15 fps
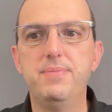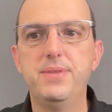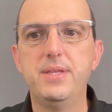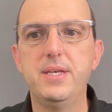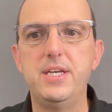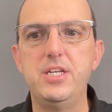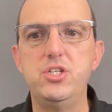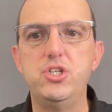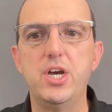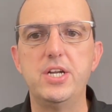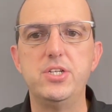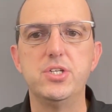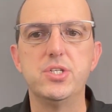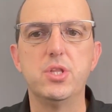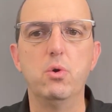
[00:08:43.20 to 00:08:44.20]
He
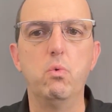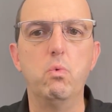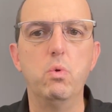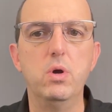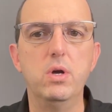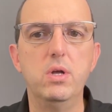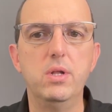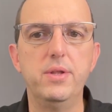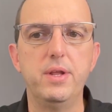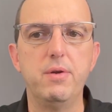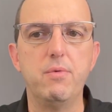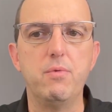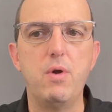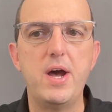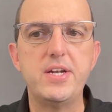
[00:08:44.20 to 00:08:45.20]
judges the world
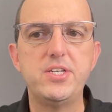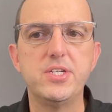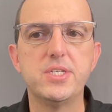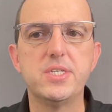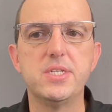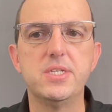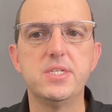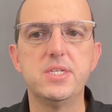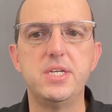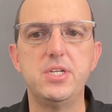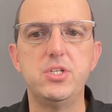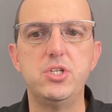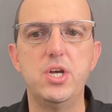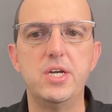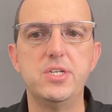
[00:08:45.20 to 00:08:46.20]
in righteousness. He
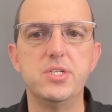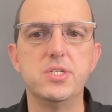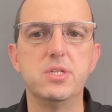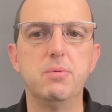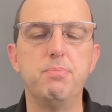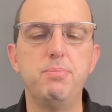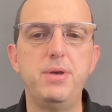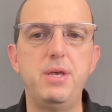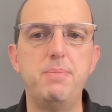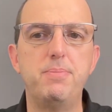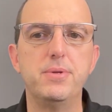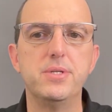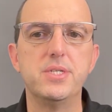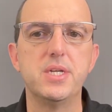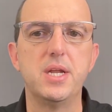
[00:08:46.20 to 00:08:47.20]
judges the
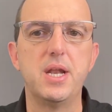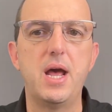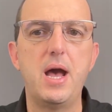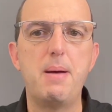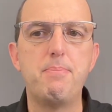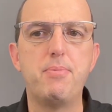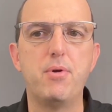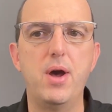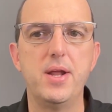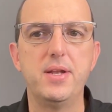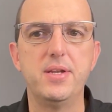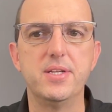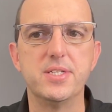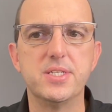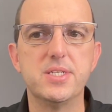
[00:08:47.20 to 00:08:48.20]
peoples in
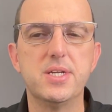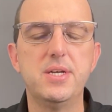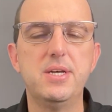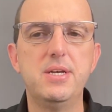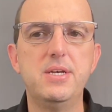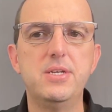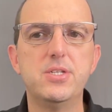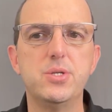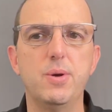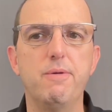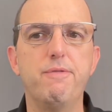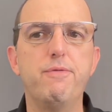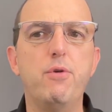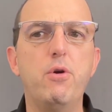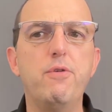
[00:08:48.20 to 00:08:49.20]
uprightness. So
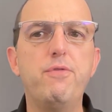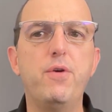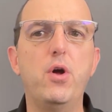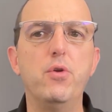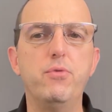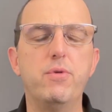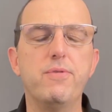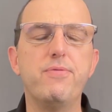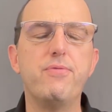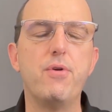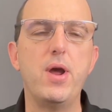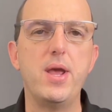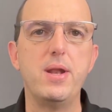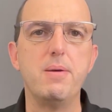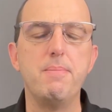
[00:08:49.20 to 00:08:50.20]
a 4-fold
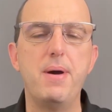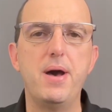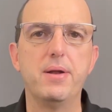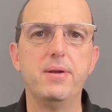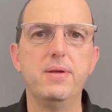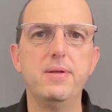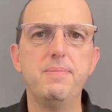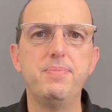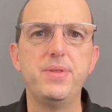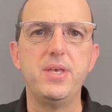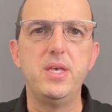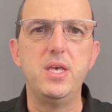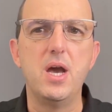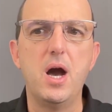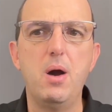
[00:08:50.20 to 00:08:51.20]
refrain about
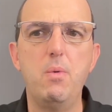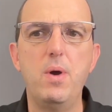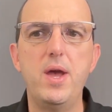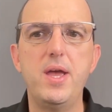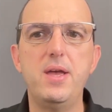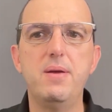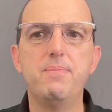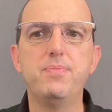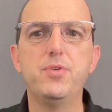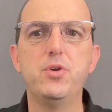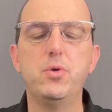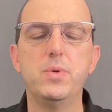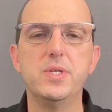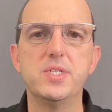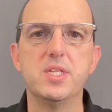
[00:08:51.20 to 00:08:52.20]
Yahweh,
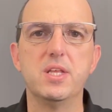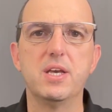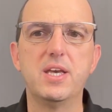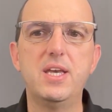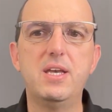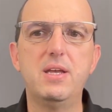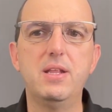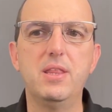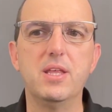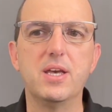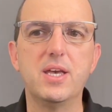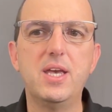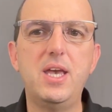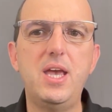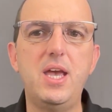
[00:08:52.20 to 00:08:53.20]
who is the
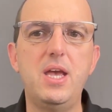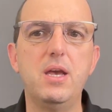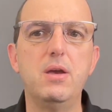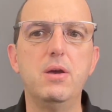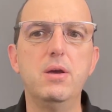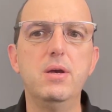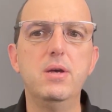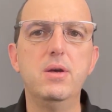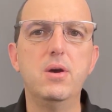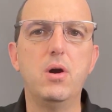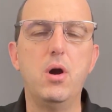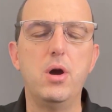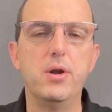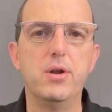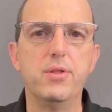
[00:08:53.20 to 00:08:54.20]
king
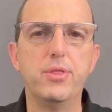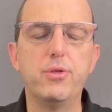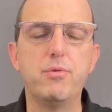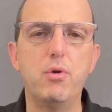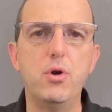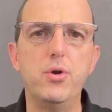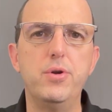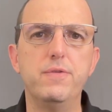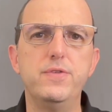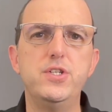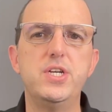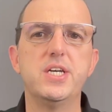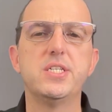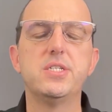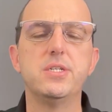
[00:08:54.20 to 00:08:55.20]
on a throne of
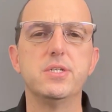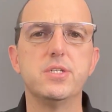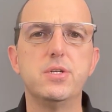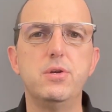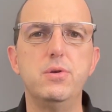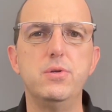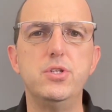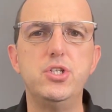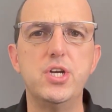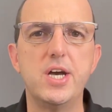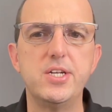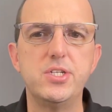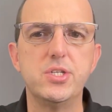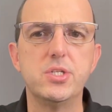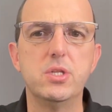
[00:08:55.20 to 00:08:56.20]
justice, who
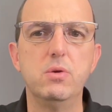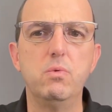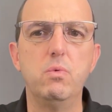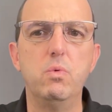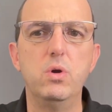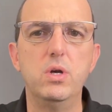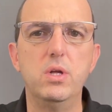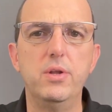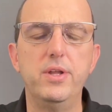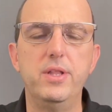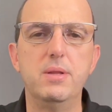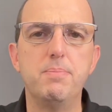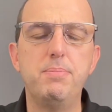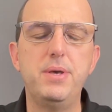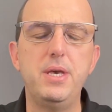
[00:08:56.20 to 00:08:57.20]
judges the world
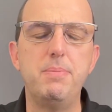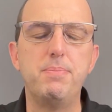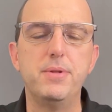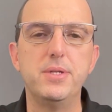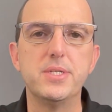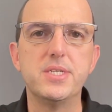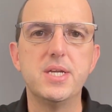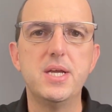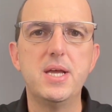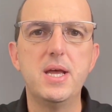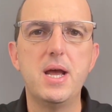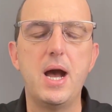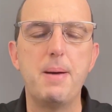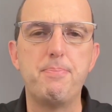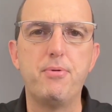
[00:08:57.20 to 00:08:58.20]
and the peoples
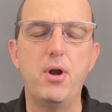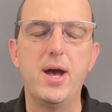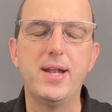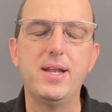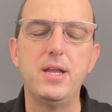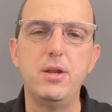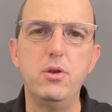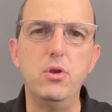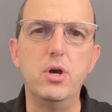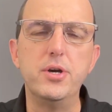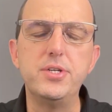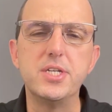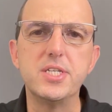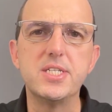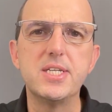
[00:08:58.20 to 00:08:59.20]
uprightly.
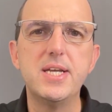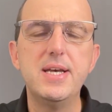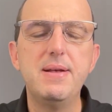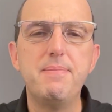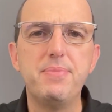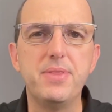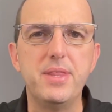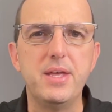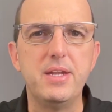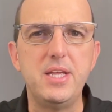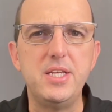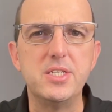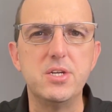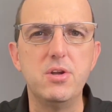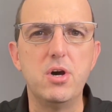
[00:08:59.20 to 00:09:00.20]
Notice that
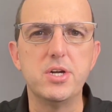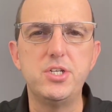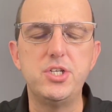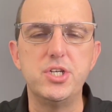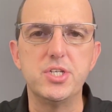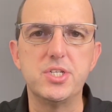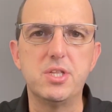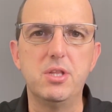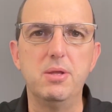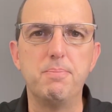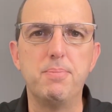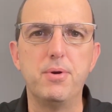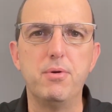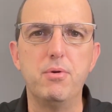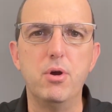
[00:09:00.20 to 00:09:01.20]
he's not just the
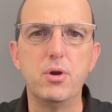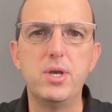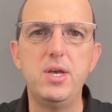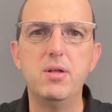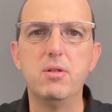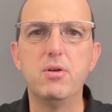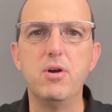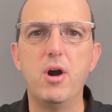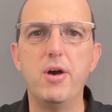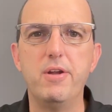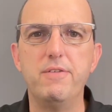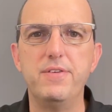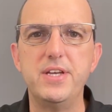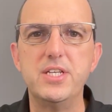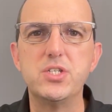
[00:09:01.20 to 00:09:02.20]
parochial
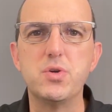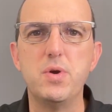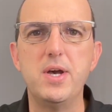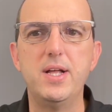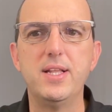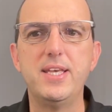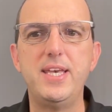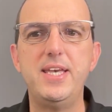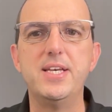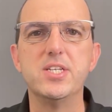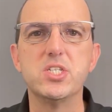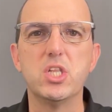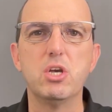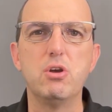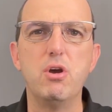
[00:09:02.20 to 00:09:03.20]
God of Israel. He
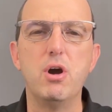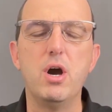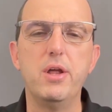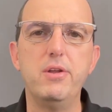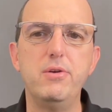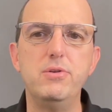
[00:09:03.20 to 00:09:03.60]
is the God who